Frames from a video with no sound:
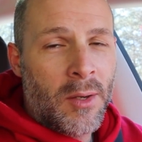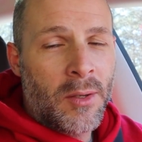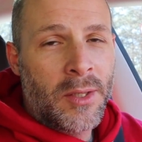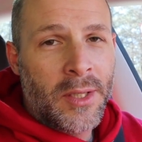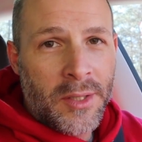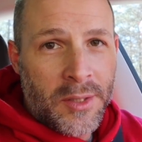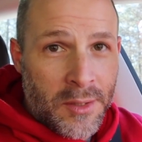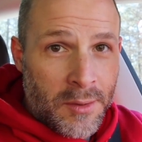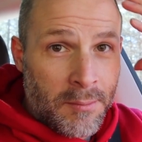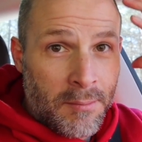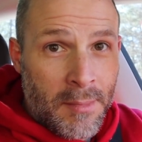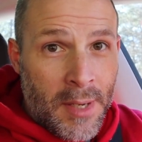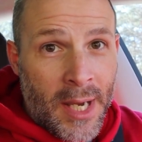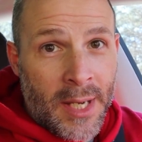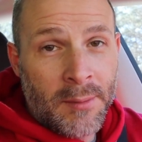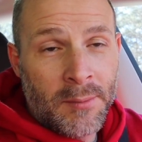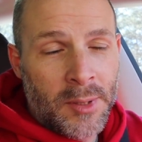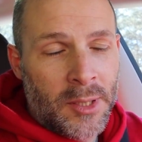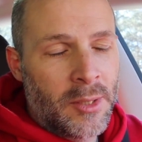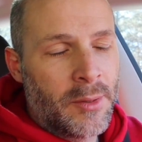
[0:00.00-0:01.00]
It's
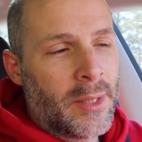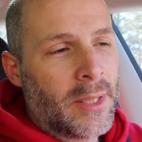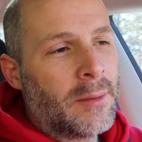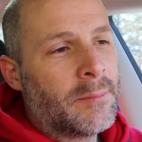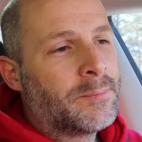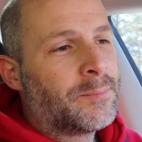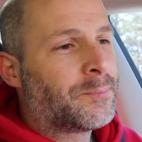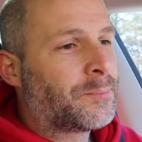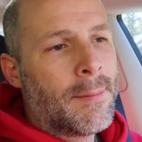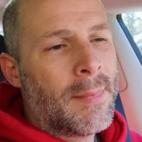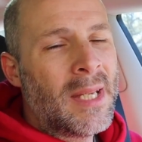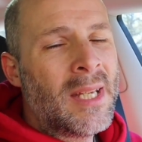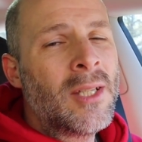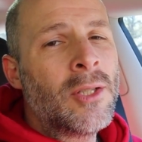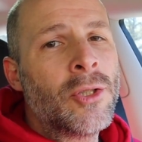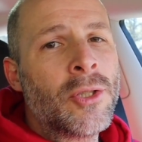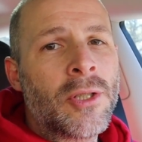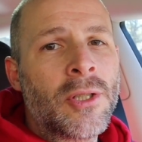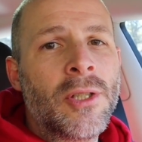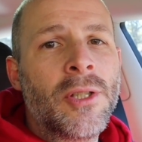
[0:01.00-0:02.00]
mind blowing. Make it
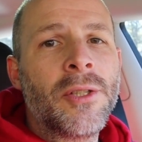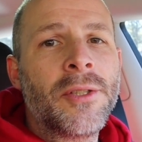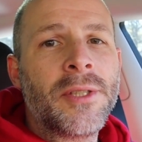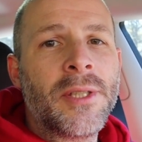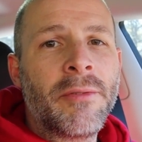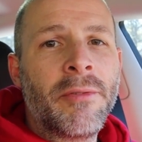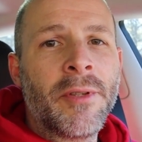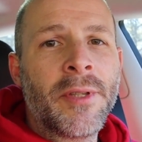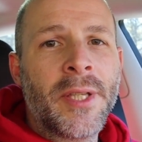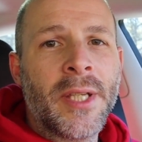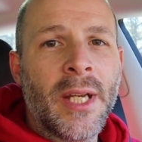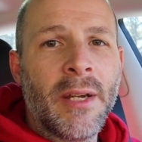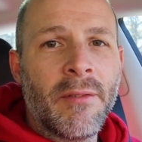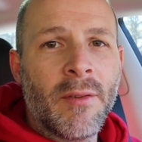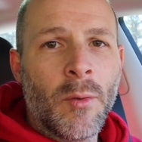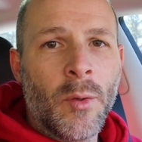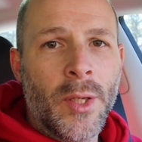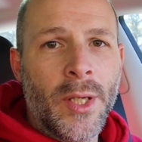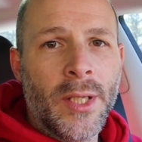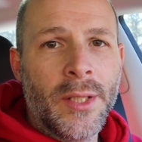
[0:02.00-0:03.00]
look a little different than
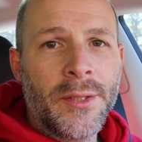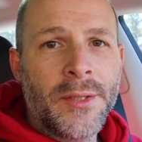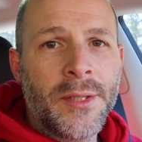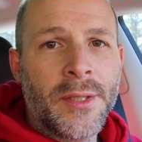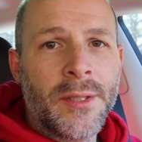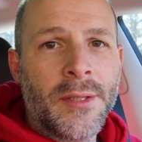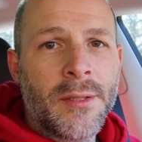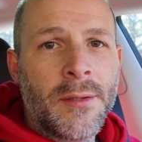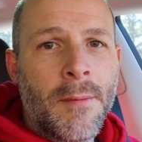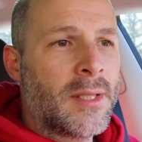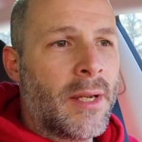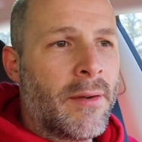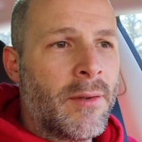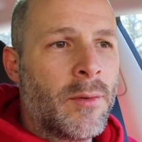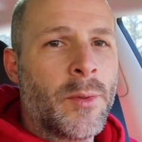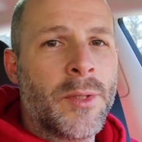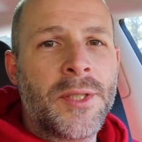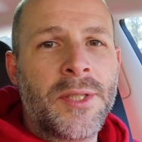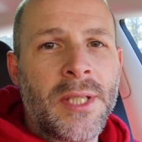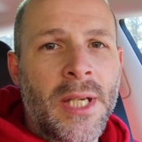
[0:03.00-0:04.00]
everyone else's.
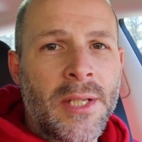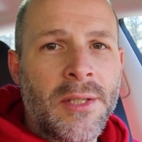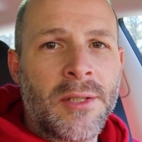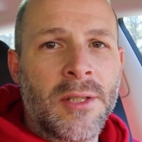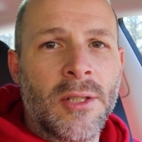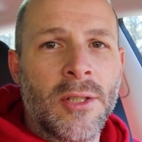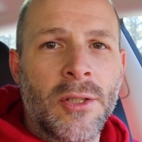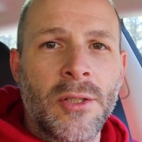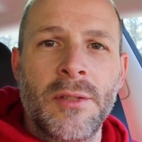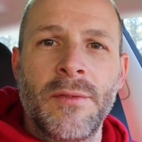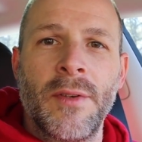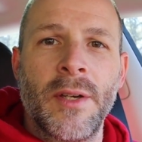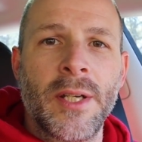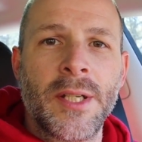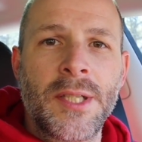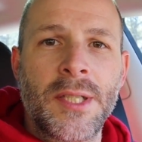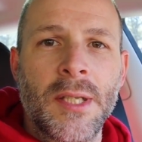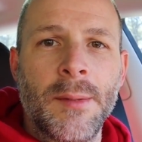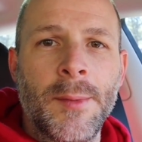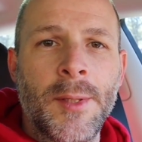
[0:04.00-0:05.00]
Everyone's Tesla looks
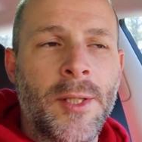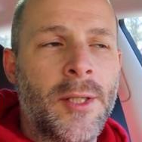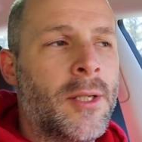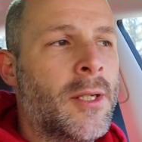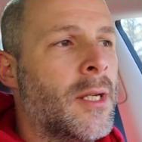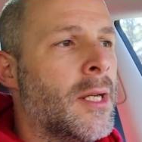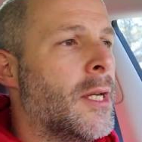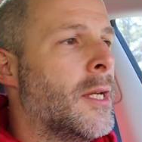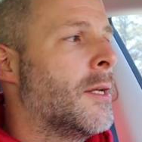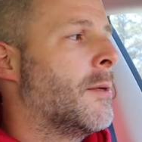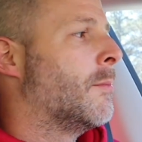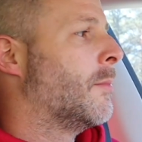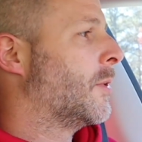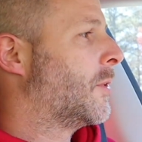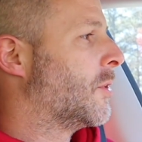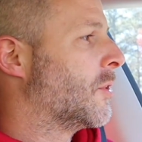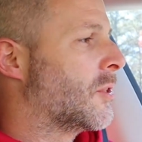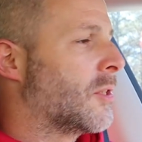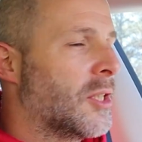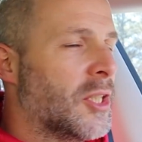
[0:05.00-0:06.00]
very similar, but
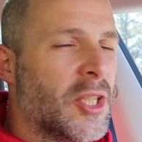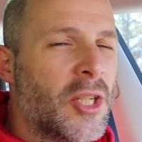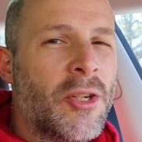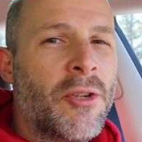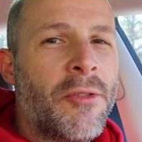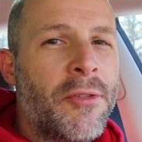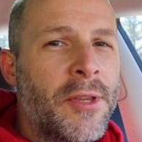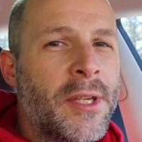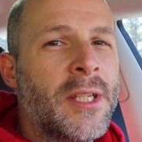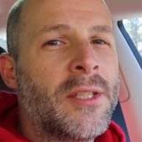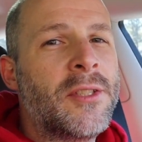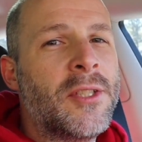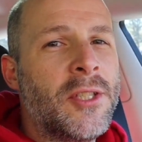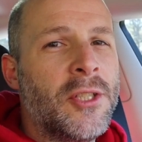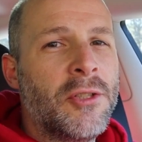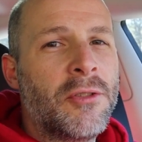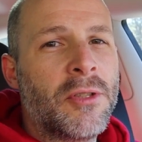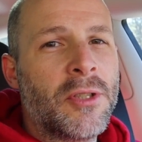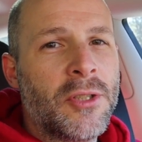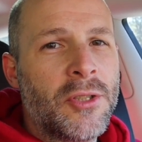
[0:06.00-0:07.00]
there's little things that
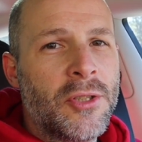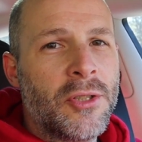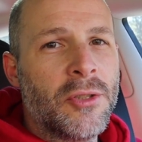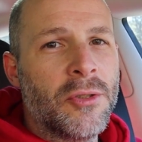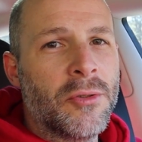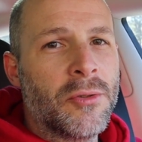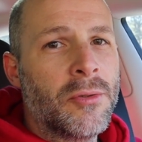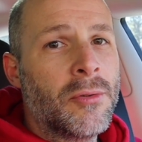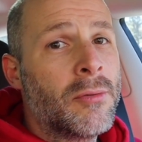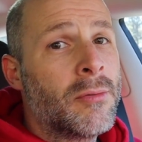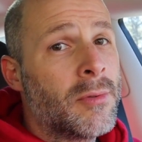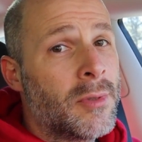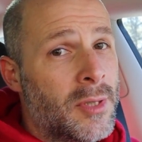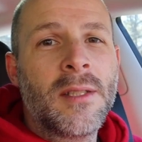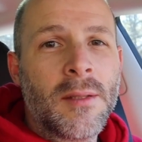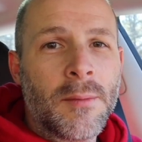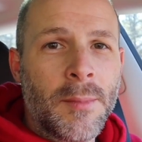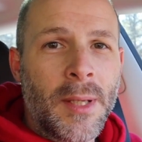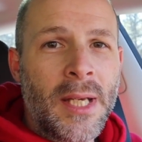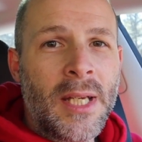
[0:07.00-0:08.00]
you can do
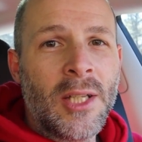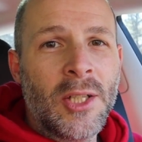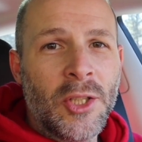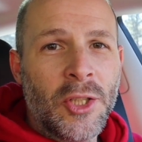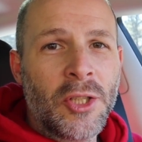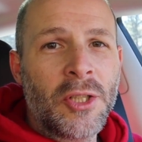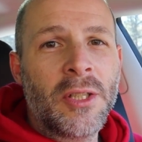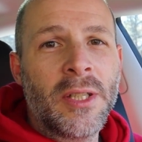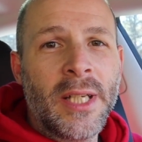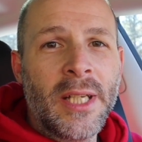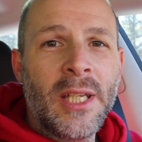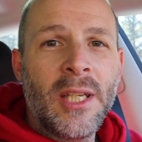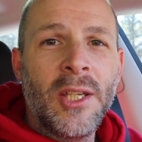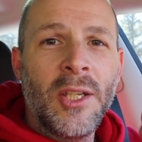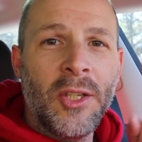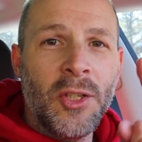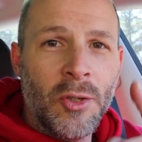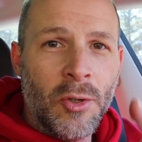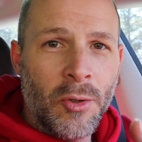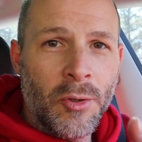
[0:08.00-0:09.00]
to make it look like
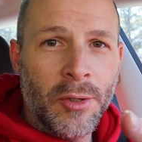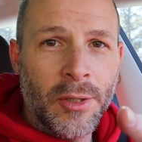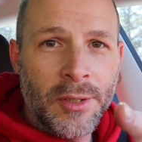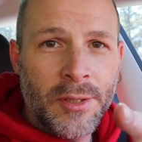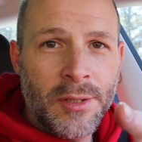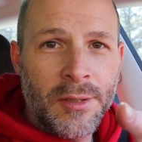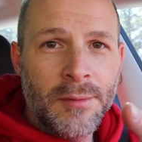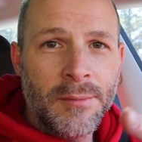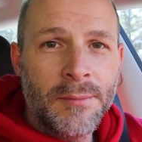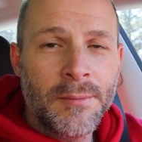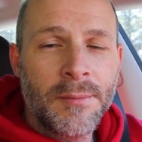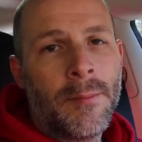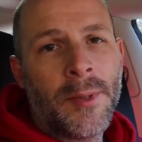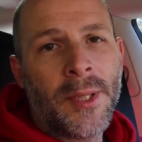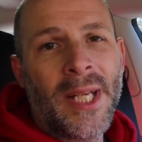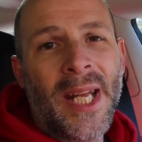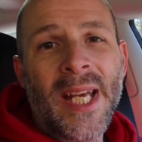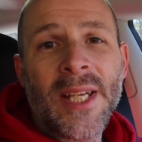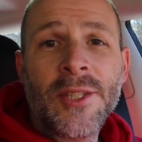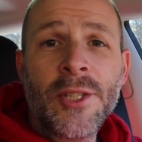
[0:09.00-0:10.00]
yours.
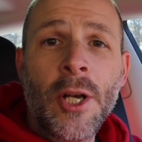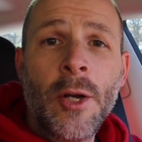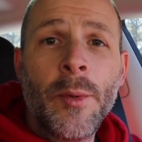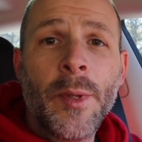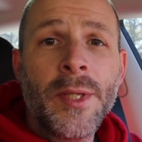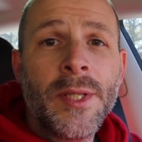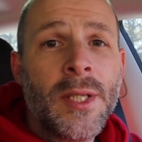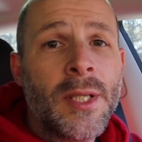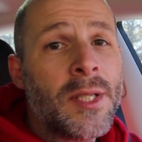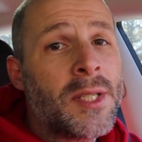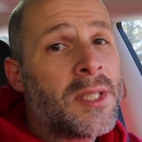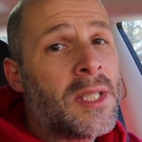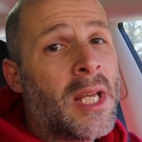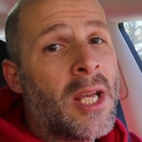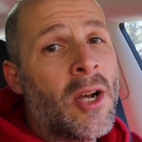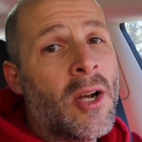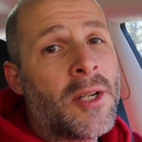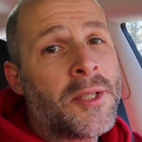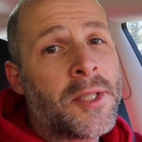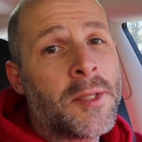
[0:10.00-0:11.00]
But as always,
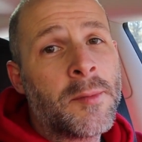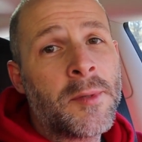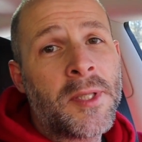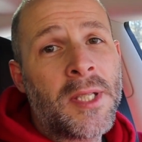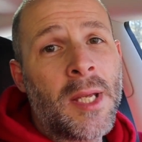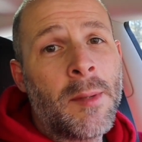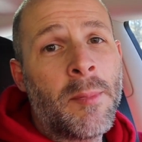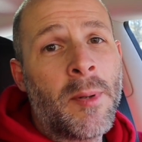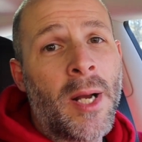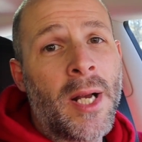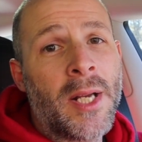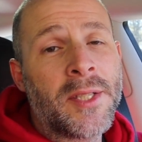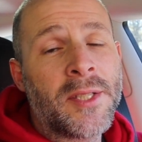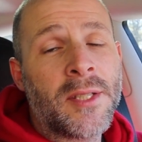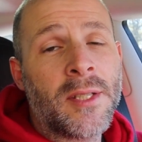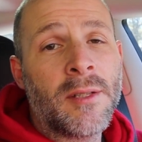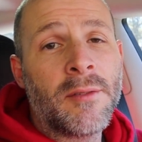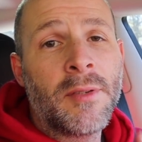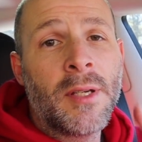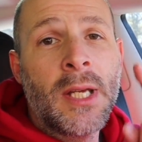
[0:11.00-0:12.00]
stay awesome, stay
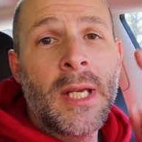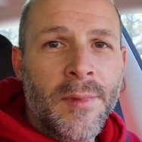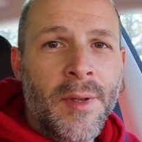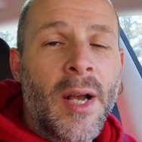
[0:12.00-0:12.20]
positive.